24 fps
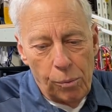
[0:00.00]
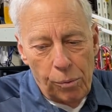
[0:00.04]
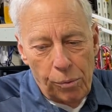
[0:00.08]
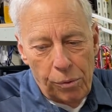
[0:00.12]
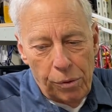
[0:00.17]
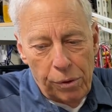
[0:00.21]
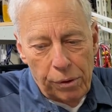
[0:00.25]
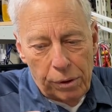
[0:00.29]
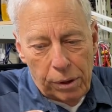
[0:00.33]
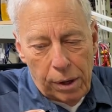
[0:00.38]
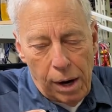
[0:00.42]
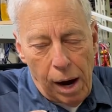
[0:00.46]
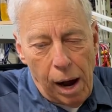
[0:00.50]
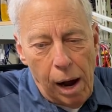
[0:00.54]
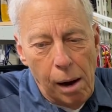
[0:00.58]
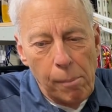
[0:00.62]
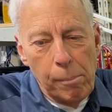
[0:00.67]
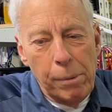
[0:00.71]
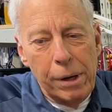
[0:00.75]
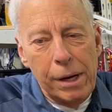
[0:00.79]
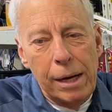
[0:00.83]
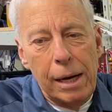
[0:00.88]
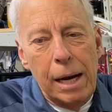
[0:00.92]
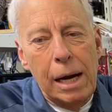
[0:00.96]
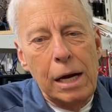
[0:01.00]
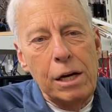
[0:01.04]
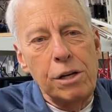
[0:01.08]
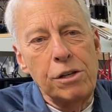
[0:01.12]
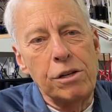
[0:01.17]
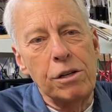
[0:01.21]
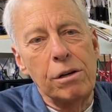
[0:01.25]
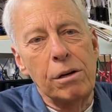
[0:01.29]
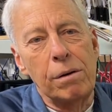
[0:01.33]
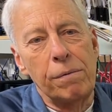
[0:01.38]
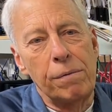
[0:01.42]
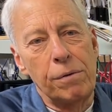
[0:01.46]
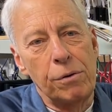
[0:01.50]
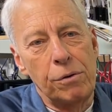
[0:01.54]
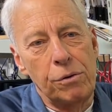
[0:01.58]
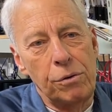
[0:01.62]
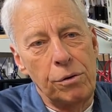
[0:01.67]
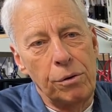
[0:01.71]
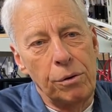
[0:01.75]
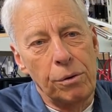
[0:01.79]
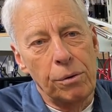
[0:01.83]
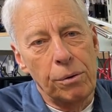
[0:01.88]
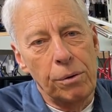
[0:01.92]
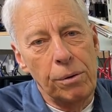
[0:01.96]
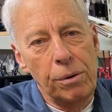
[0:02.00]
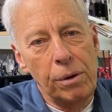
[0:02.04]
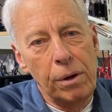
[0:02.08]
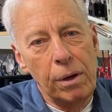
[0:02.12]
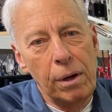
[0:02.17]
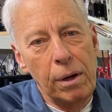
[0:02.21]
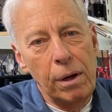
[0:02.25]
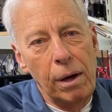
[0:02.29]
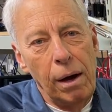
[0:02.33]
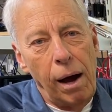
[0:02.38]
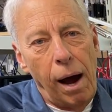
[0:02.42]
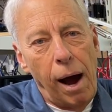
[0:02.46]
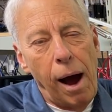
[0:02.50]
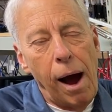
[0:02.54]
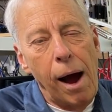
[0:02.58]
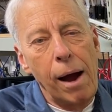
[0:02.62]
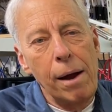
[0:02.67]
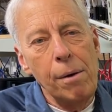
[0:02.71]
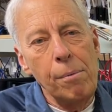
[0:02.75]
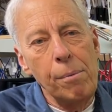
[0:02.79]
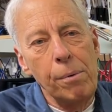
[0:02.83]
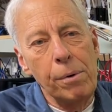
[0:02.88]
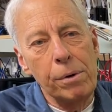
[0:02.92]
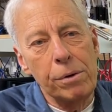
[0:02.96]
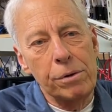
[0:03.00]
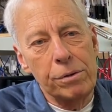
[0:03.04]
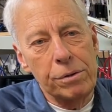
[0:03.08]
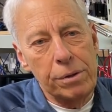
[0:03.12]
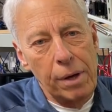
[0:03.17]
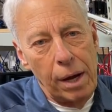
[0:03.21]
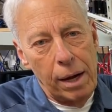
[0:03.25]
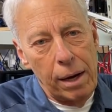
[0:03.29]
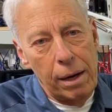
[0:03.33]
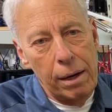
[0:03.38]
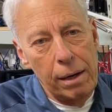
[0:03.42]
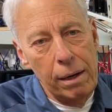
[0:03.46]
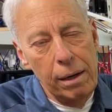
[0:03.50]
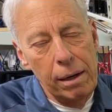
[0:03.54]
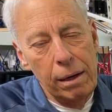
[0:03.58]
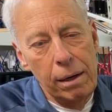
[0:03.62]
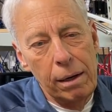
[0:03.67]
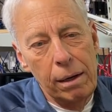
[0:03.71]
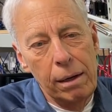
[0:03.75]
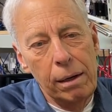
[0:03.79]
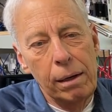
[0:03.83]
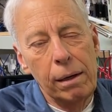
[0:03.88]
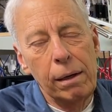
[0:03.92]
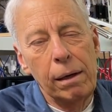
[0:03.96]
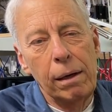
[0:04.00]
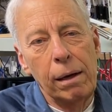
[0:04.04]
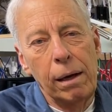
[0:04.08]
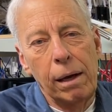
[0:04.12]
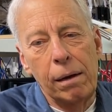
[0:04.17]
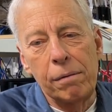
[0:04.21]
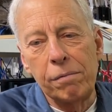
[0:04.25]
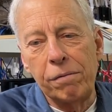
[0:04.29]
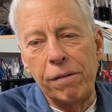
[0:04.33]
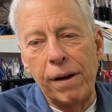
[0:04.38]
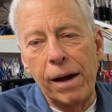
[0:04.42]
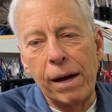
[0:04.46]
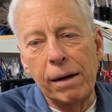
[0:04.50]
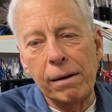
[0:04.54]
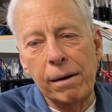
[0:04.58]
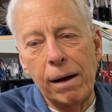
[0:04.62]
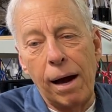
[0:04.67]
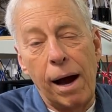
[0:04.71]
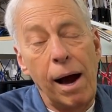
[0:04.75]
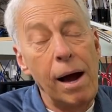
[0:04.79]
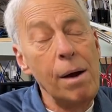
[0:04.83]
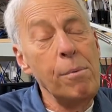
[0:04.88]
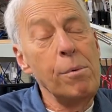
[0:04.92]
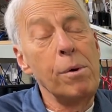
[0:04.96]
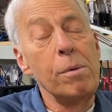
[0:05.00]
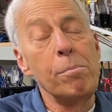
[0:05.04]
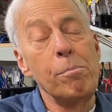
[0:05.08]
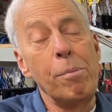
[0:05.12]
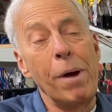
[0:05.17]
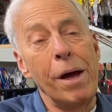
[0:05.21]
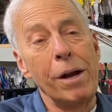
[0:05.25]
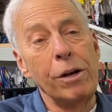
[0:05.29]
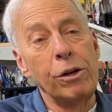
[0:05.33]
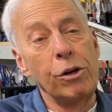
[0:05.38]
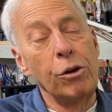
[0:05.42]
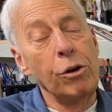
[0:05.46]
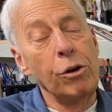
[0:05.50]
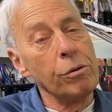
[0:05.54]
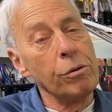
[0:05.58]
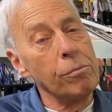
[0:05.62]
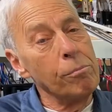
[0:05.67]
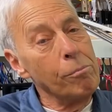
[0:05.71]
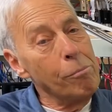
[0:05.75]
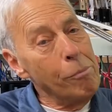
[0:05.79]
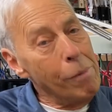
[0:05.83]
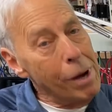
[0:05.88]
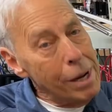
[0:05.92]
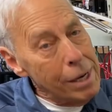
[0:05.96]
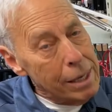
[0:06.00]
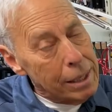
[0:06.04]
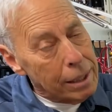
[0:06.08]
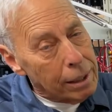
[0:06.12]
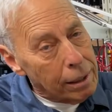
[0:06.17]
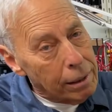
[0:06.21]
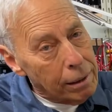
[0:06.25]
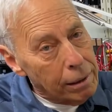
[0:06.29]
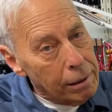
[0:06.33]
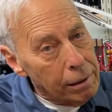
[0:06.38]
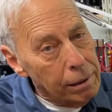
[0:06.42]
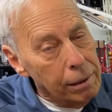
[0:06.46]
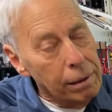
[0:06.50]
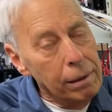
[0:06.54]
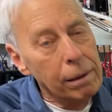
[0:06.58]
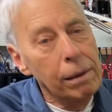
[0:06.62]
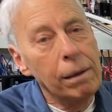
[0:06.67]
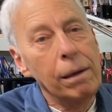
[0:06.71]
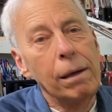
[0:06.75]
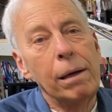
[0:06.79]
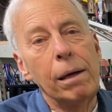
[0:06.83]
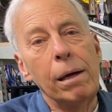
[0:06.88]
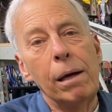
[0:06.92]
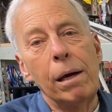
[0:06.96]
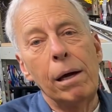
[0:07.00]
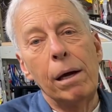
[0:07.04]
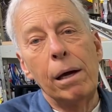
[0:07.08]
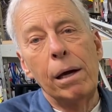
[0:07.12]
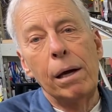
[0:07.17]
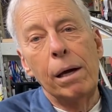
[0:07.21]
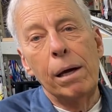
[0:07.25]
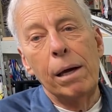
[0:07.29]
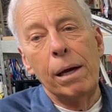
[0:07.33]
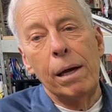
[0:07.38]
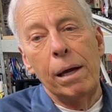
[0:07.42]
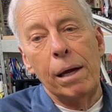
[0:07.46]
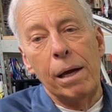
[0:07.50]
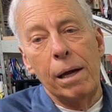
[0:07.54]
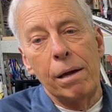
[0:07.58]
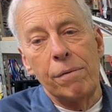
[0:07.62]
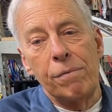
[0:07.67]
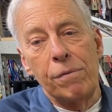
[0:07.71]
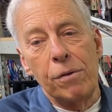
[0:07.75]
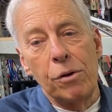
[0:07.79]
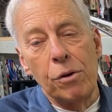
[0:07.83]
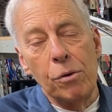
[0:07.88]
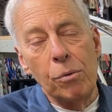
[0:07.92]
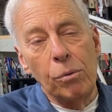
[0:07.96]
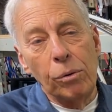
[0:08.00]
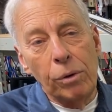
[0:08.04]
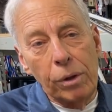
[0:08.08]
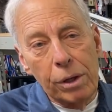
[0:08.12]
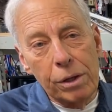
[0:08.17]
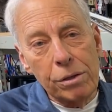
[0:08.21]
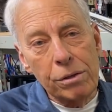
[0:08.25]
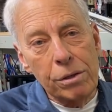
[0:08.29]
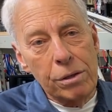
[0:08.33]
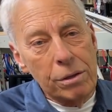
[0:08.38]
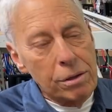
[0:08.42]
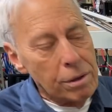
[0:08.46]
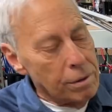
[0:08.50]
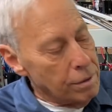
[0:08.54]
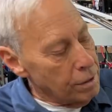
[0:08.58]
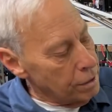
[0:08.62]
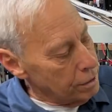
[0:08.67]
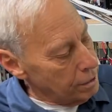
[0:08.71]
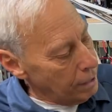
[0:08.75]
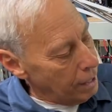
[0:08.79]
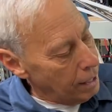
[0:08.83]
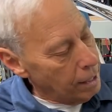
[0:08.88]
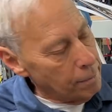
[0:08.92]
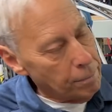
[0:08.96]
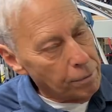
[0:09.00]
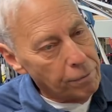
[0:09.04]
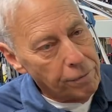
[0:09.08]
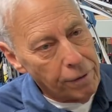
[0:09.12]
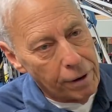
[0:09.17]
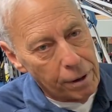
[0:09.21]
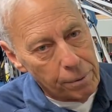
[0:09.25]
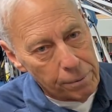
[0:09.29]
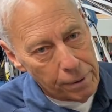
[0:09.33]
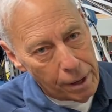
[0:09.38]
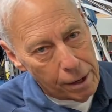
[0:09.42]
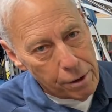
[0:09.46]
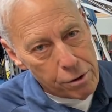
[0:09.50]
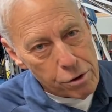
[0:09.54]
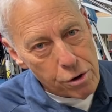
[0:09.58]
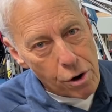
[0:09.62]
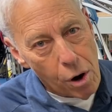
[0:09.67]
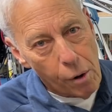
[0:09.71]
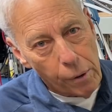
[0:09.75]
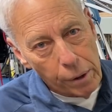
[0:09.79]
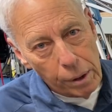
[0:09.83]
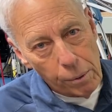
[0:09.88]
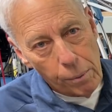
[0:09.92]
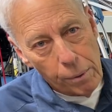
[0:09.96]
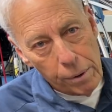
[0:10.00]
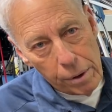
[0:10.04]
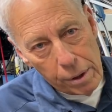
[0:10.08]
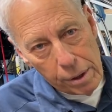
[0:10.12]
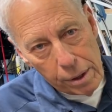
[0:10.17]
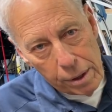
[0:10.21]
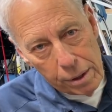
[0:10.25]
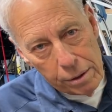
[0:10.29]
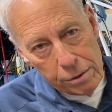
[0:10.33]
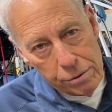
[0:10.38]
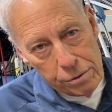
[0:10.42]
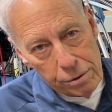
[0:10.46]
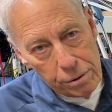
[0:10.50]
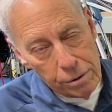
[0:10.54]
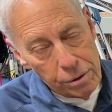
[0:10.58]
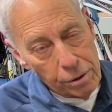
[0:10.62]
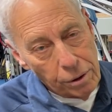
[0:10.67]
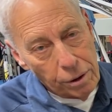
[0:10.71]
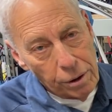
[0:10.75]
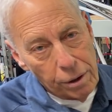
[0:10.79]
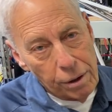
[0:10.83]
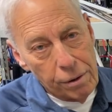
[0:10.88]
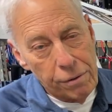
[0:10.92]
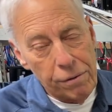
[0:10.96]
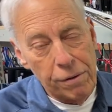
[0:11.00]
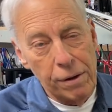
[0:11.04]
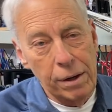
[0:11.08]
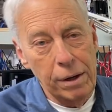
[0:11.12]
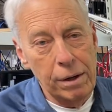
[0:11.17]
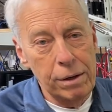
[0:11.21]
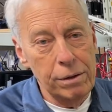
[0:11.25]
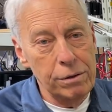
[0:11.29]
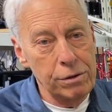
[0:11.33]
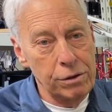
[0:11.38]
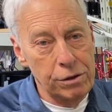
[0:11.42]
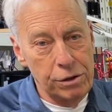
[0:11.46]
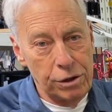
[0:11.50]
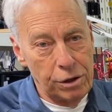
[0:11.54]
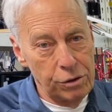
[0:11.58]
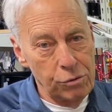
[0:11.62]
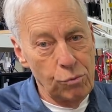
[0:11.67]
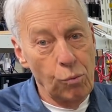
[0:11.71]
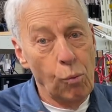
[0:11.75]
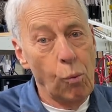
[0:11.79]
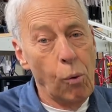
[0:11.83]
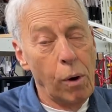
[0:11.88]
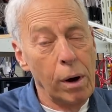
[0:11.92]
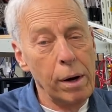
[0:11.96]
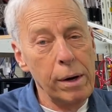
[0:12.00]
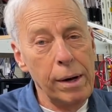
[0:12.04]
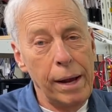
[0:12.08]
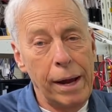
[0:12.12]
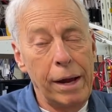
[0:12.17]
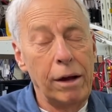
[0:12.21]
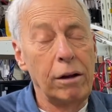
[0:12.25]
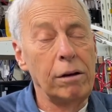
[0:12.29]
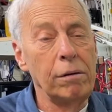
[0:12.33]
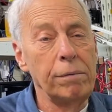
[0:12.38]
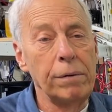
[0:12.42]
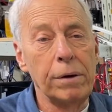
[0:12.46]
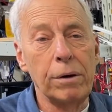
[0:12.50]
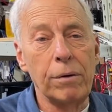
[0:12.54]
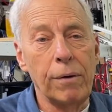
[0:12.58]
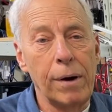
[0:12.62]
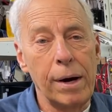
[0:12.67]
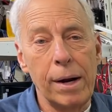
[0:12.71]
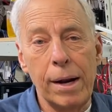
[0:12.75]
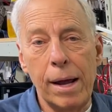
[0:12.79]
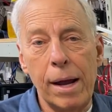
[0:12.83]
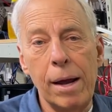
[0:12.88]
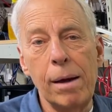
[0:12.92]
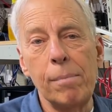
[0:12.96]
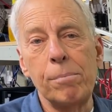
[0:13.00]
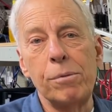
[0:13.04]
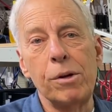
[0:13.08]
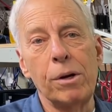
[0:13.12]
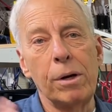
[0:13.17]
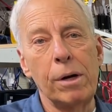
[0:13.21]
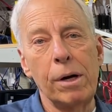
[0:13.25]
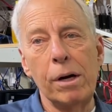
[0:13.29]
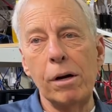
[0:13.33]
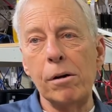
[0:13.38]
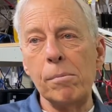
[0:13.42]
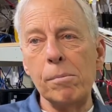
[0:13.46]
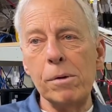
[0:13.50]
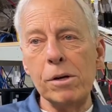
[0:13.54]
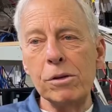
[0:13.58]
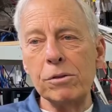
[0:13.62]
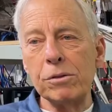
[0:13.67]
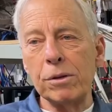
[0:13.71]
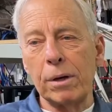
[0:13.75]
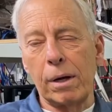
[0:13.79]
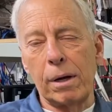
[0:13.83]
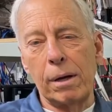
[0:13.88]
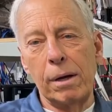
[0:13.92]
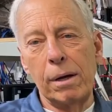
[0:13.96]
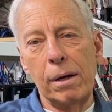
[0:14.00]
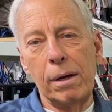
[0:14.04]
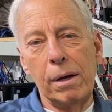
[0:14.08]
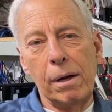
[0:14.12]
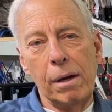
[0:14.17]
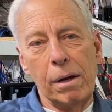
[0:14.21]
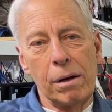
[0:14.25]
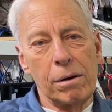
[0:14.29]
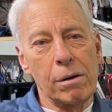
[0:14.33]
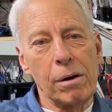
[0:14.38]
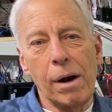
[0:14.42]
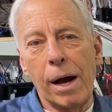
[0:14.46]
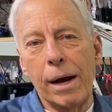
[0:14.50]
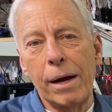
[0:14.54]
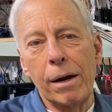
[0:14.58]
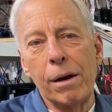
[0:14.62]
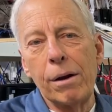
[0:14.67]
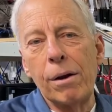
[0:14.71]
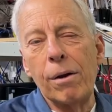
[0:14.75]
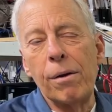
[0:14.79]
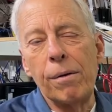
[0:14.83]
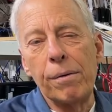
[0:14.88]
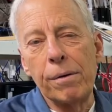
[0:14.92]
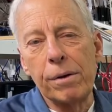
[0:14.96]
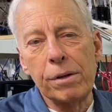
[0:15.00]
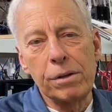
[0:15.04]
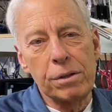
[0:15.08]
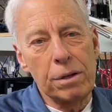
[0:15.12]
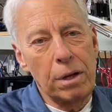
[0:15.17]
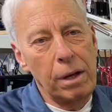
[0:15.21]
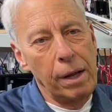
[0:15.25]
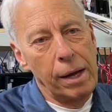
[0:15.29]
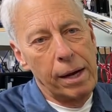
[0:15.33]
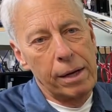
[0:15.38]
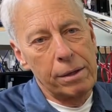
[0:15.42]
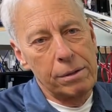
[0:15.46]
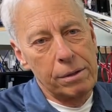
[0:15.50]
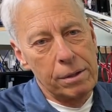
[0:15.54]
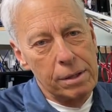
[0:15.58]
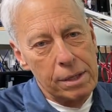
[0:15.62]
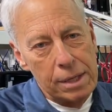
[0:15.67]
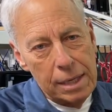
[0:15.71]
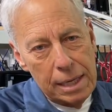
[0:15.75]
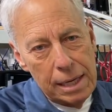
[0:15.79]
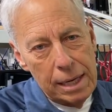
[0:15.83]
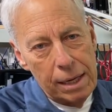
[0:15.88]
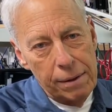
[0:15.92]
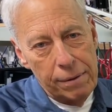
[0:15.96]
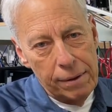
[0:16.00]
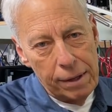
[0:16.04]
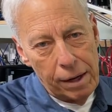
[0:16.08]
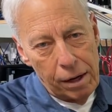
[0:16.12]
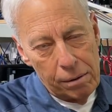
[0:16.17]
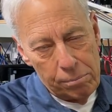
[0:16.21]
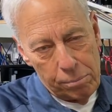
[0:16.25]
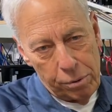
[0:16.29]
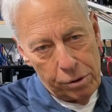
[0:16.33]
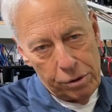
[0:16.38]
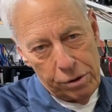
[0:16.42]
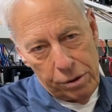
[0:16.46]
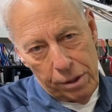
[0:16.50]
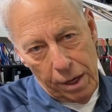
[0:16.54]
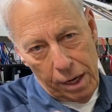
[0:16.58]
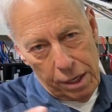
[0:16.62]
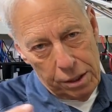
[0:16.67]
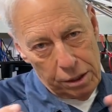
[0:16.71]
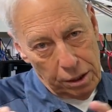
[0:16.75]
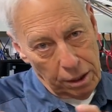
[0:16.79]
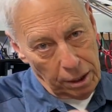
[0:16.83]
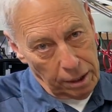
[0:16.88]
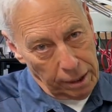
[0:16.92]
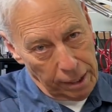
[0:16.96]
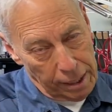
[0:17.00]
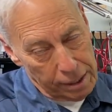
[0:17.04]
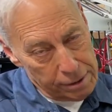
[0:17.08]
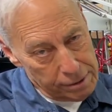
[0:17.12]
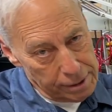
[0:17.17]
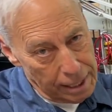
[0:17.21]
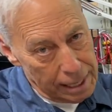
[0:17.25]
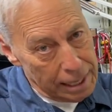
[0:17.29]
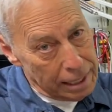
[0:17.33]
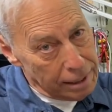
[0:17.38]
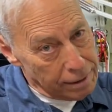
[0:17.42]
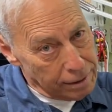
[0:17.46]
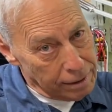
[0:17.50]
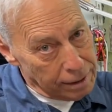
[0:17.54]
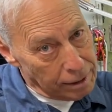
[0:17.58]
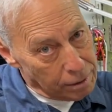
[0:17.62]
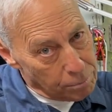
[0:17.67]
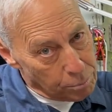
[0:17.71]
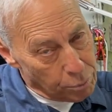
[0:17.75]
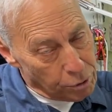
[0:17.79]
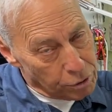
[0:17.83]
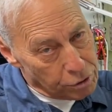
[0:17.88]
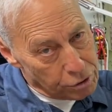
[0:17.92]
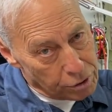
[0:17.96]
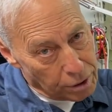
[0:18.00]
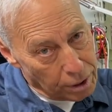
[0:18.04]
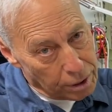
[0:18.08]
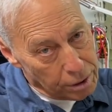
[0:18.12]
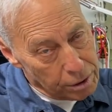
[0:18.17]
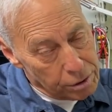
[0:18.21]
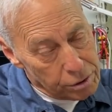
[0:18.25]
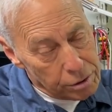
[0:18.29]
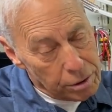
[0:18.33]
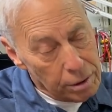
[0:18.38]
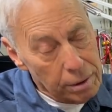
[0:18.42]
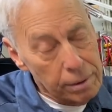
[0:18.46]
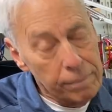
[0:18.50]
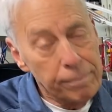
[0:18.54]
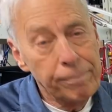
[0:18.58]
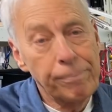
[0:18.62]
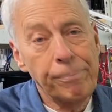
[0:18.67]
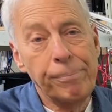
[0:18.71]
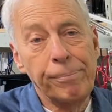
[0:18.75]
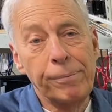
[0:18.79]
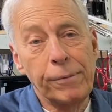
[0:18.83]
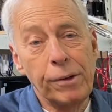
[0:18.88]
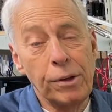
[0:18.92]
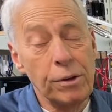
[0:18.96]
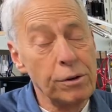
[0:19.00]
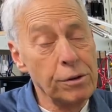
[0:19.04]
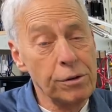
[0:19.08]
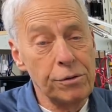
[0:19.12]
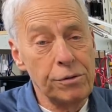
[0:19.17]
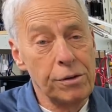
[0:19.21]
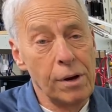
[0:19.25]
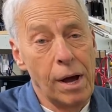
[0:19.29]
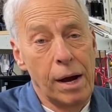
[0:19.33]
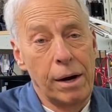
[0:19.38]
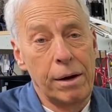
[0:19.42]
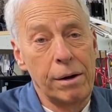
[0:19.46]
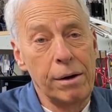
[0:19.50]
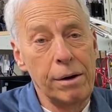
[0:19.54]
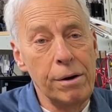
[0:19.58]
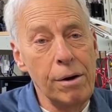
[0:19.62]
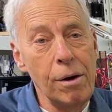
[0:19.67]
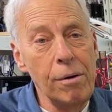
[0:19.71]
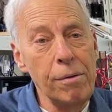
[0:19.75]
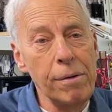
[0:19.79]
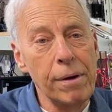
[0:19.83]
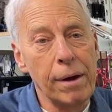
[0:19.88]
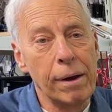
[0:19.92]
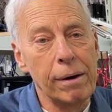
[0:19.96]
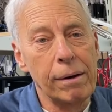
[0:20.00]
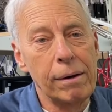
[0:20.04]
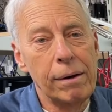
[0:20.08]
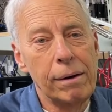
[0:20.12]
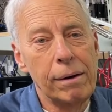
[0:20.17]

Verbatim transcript: The combination of the two, I would say, in fact, I would bet money, if you listen to this amplifier without knowing what it is, you're going to think it's just one hell of a great amp. You're going to hear music. You're not going to know that it's class D at the output stage and class A at the input stage. You're just not going to know that.